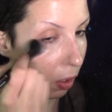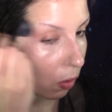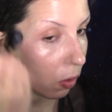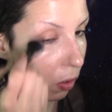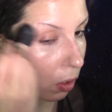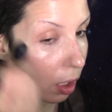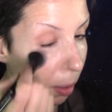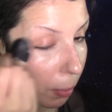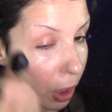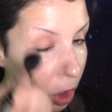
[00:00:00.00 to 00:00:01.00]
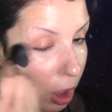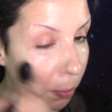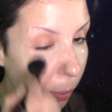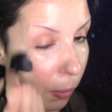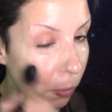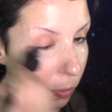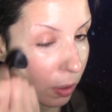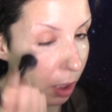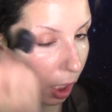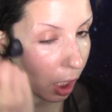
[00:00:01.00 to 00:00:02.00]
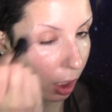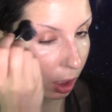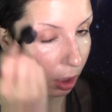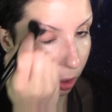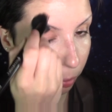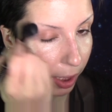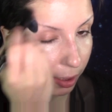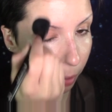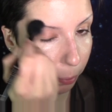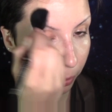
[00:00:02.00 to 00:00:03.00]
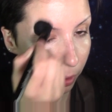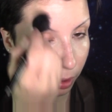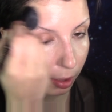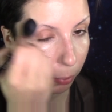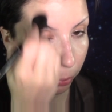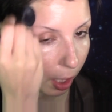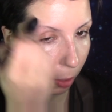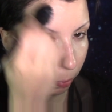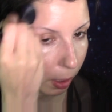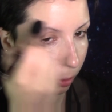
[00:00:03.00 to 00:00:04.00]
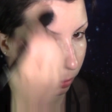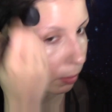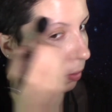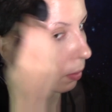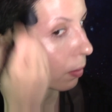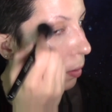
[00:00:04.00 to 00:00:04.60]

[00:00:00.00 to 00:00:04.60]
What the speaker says: on my cheekbones and into my temples and brow bone.